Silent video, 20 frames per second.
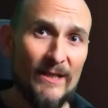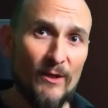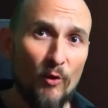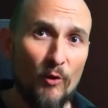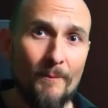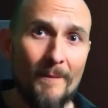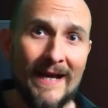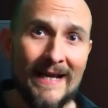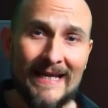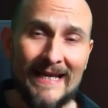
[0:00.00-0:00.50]

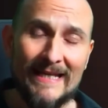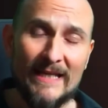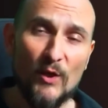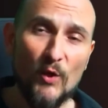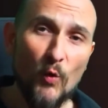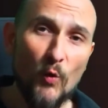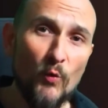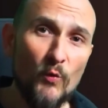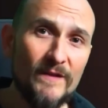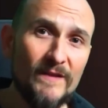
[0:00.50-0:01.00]
huge
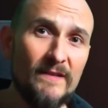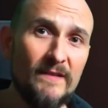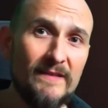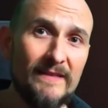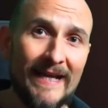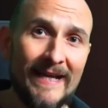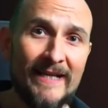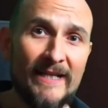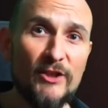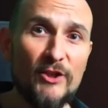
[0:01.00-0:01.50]
thanks to the
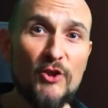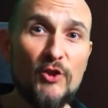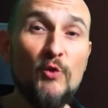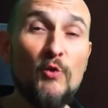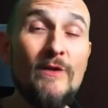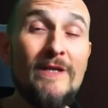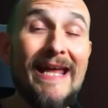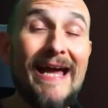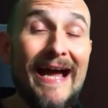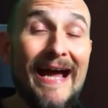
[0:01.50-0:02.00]
user for being
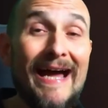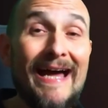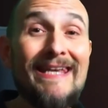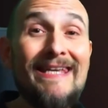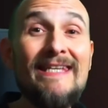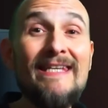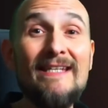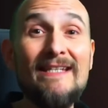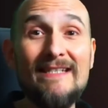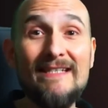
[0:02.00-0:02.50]
so
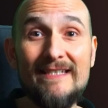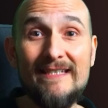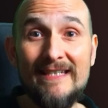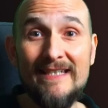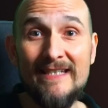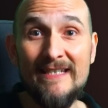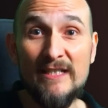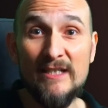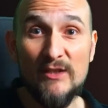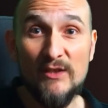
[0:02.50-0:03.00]
brave and just
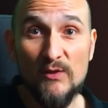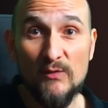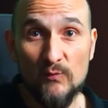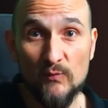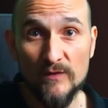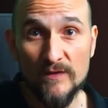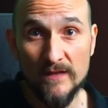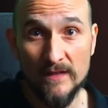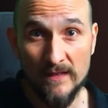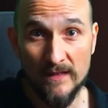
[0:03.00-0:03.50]
saying it on
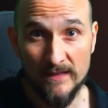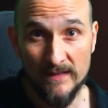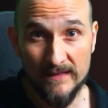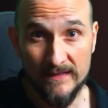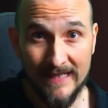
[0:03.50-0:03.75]
stream.